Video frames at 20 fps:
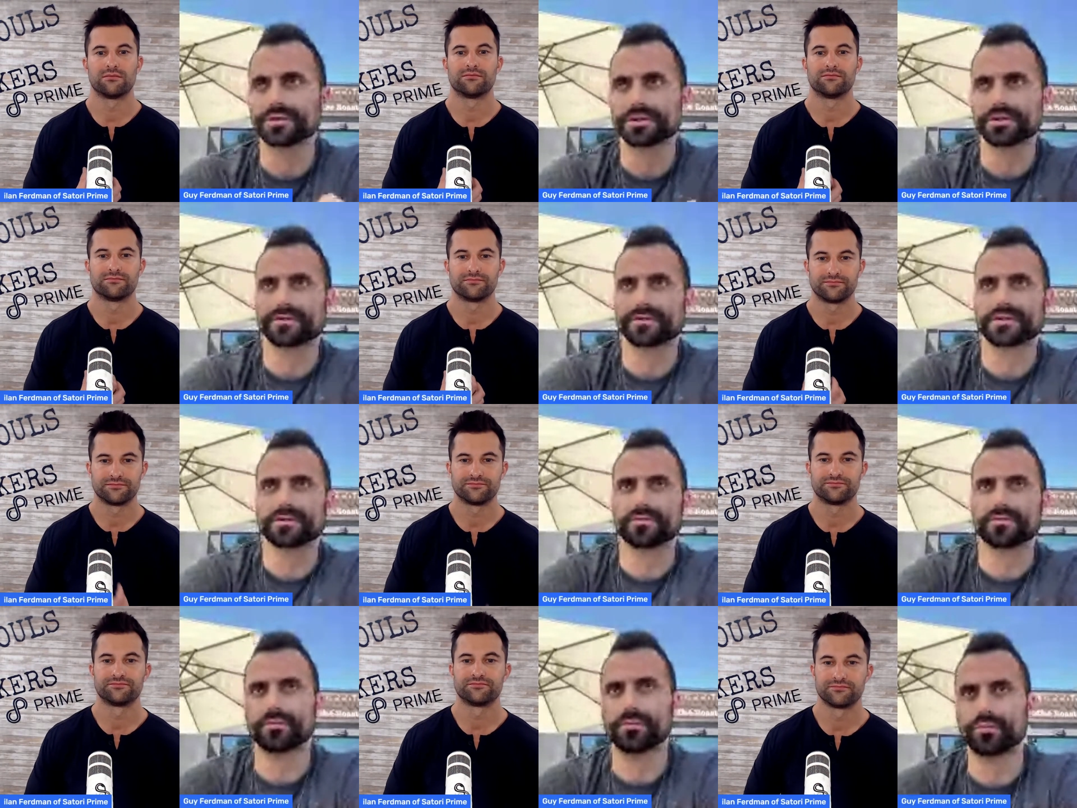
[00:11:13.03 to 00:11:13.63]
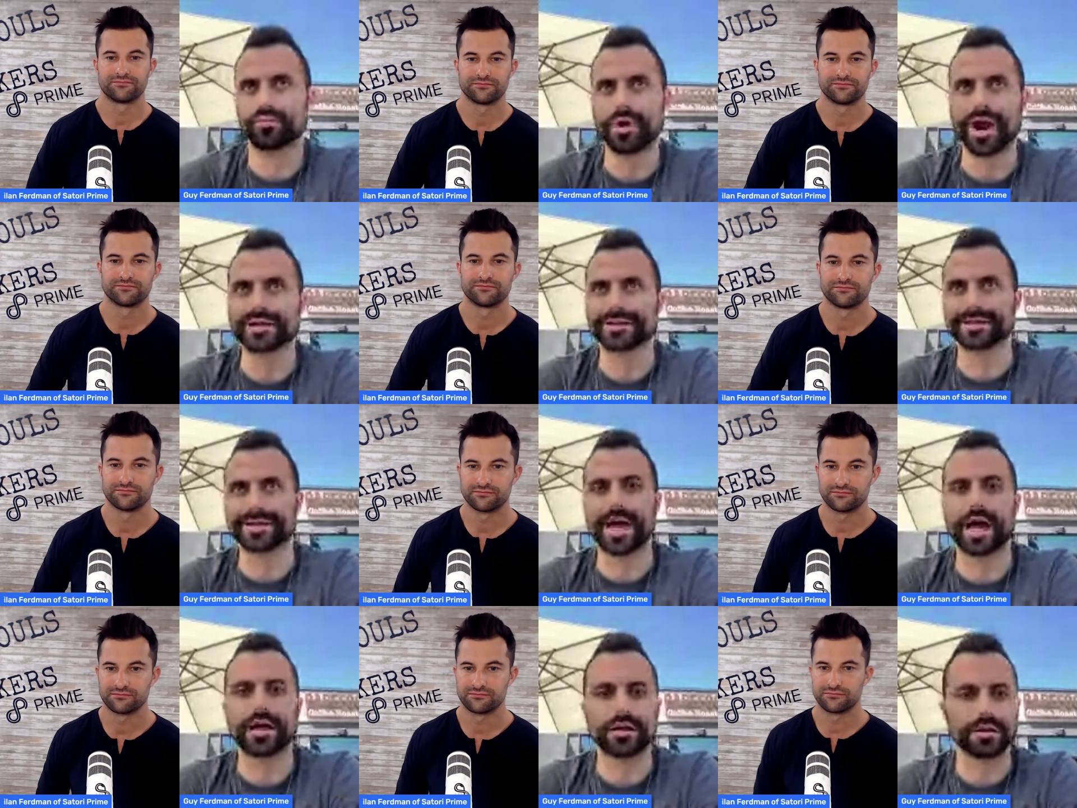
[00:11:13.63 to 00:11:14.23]
Speaker 1: Some
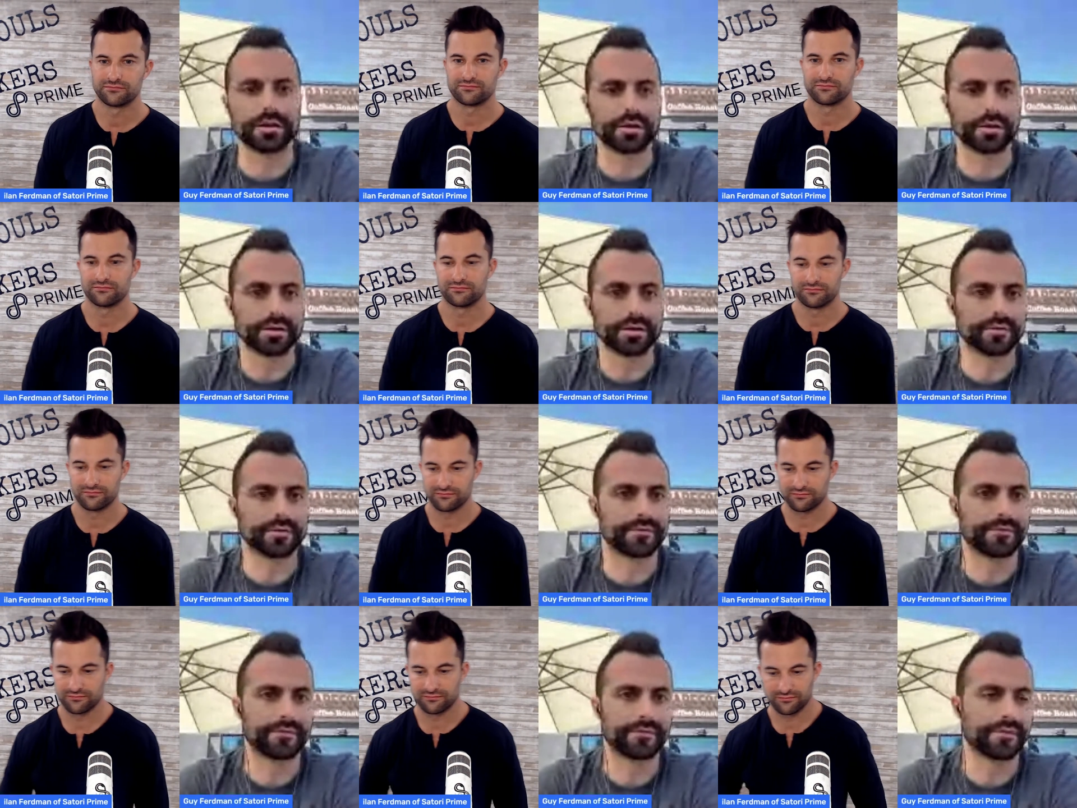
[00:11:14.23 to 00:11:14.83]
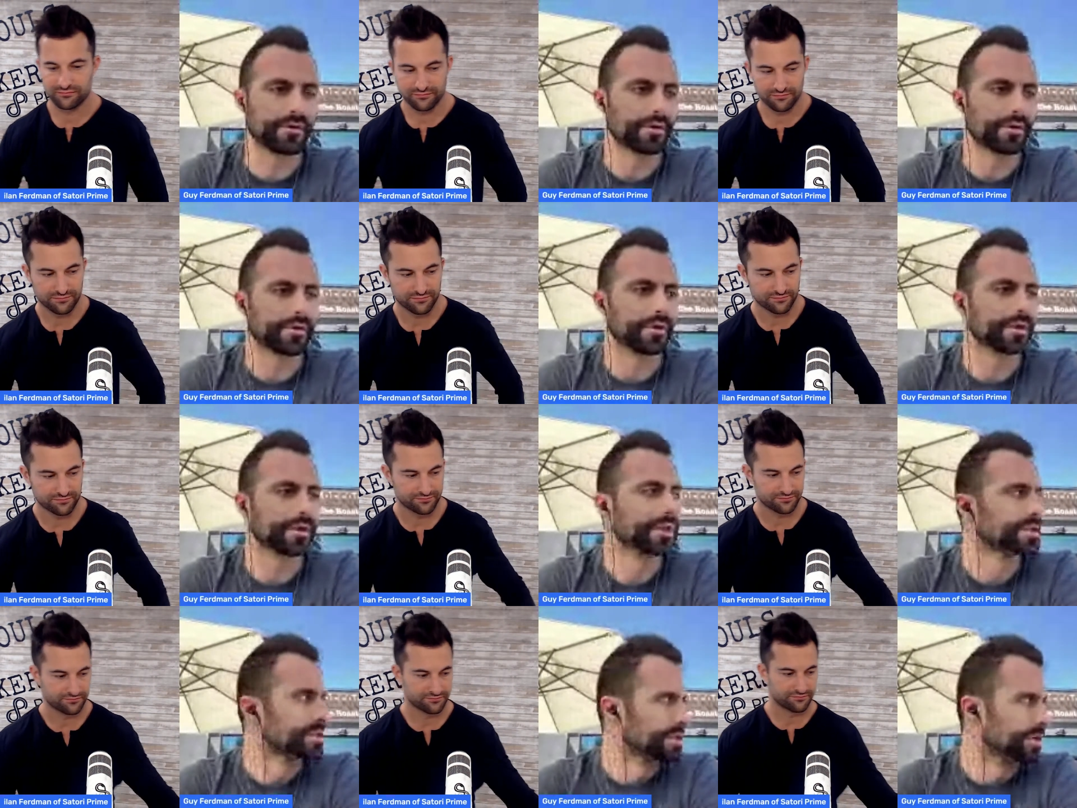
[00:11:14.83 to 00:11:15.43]
practicality
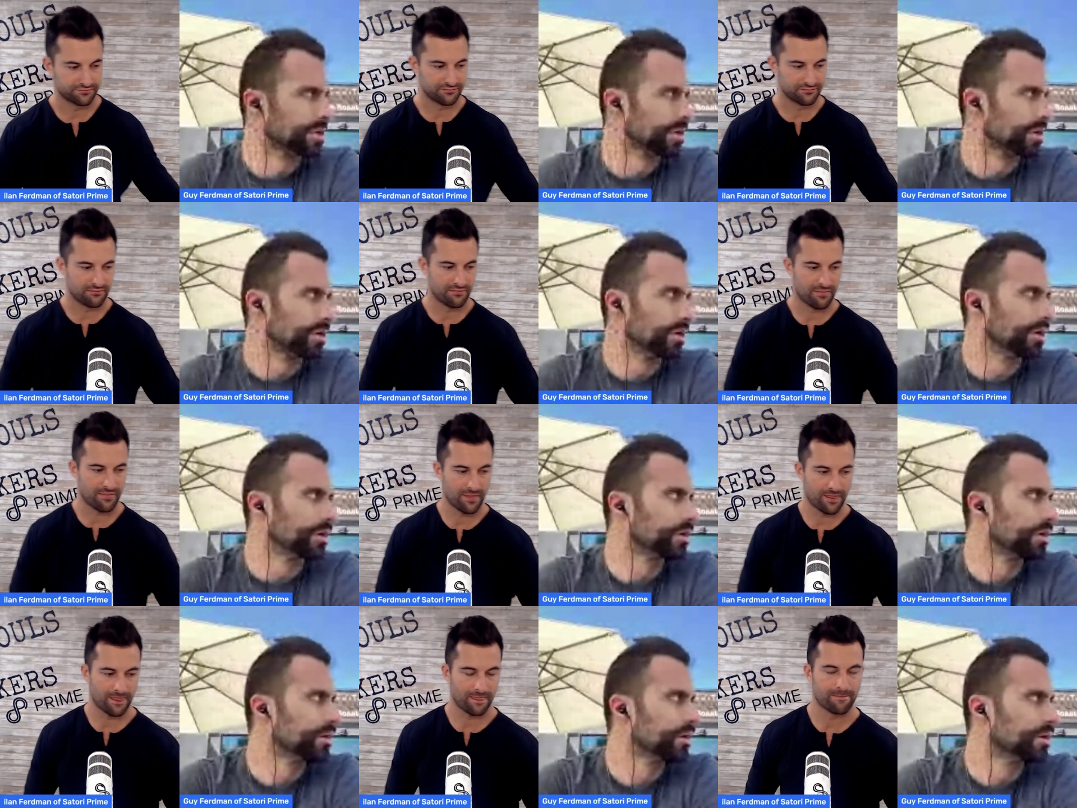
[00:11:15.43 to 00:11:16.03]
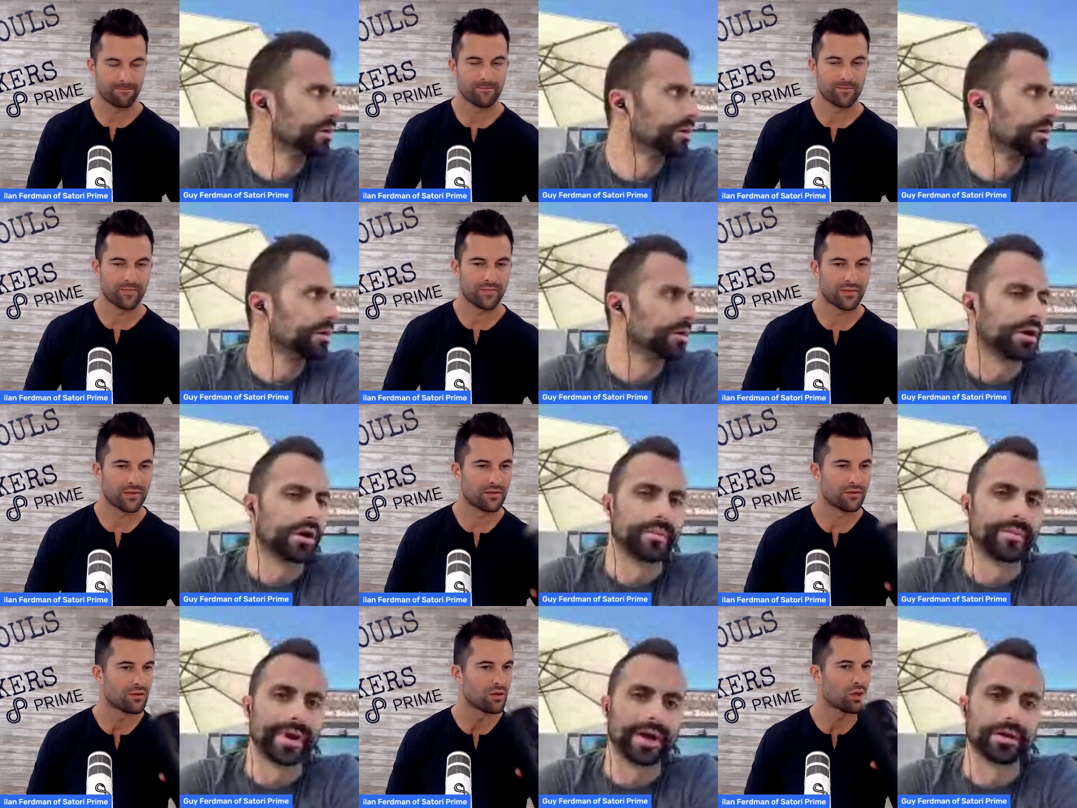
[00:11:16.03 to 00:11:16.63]
for the listener
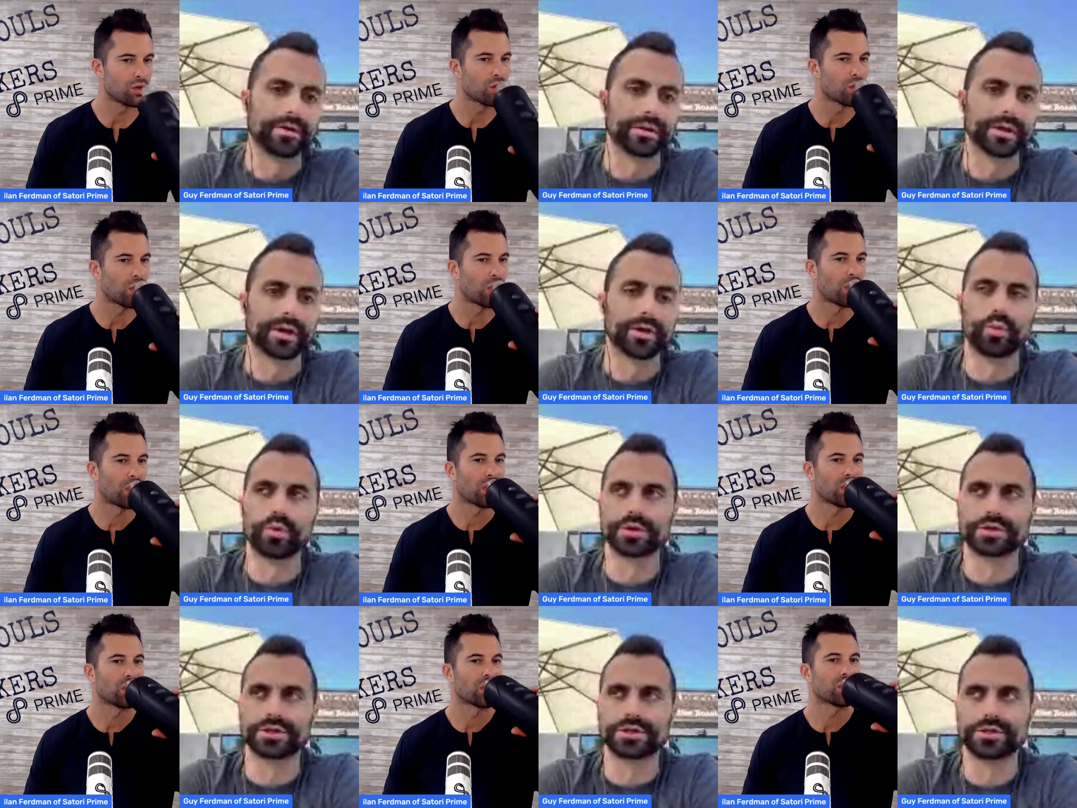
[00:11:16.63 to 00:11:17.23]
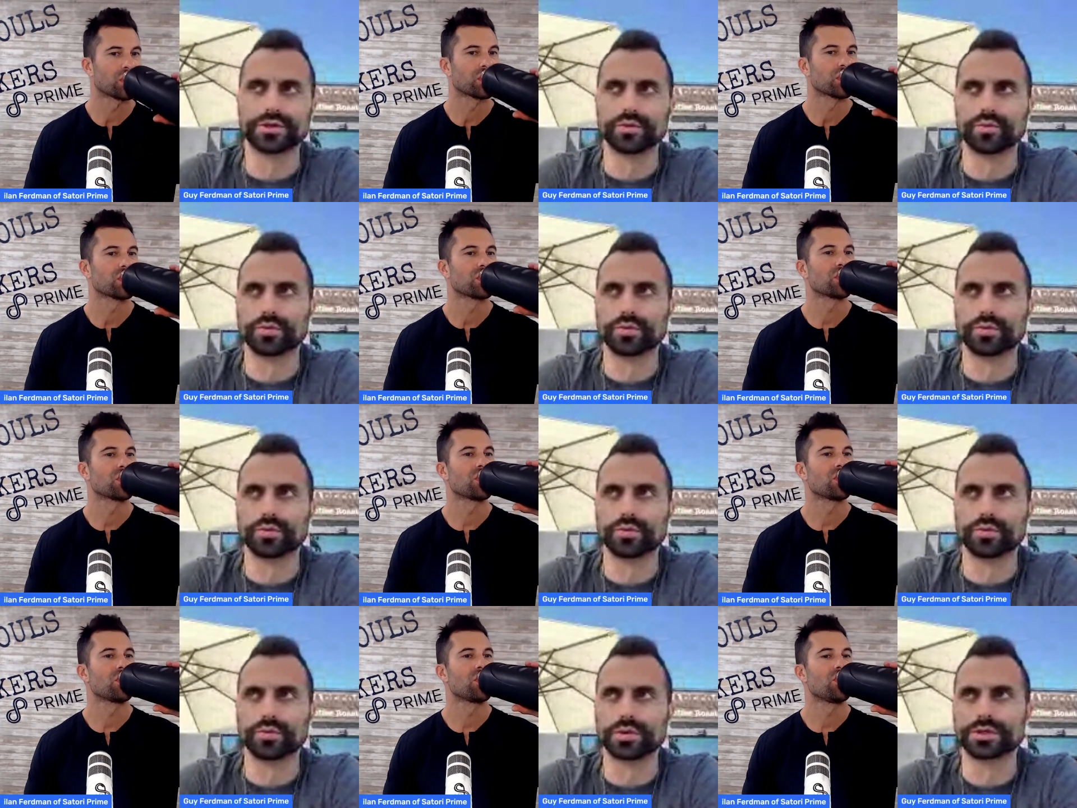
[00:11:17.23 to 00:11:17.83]
about what's
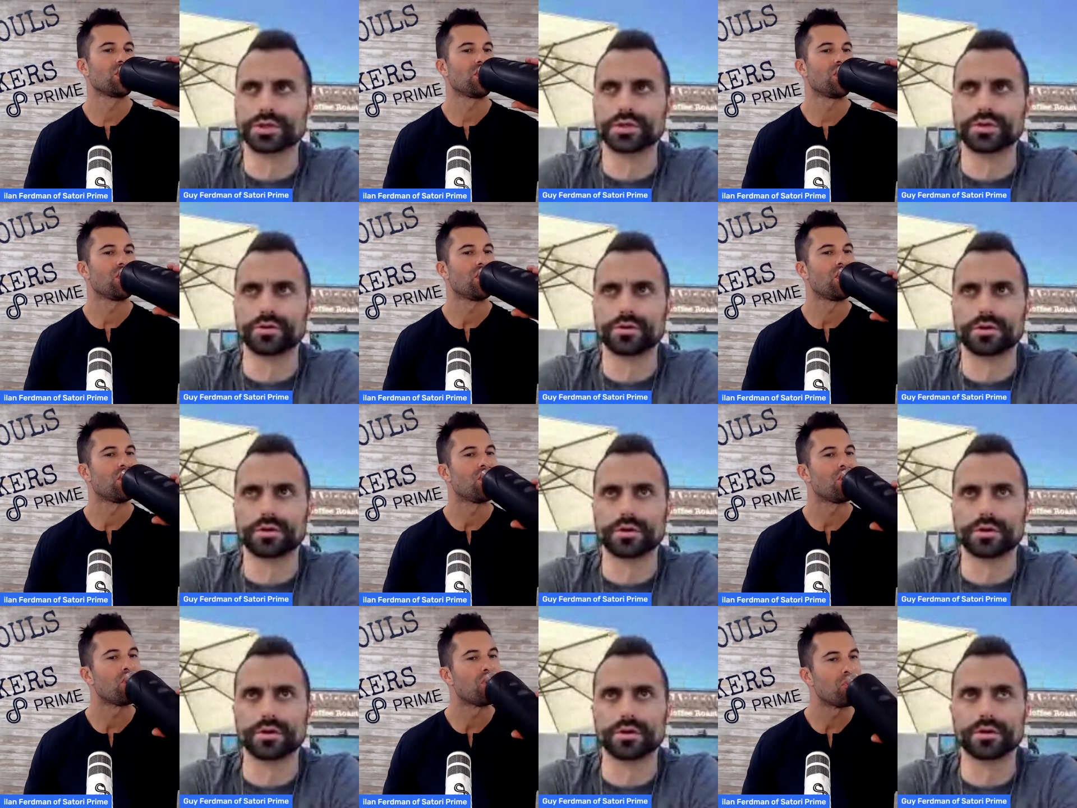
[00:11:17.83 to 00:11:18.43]
what's your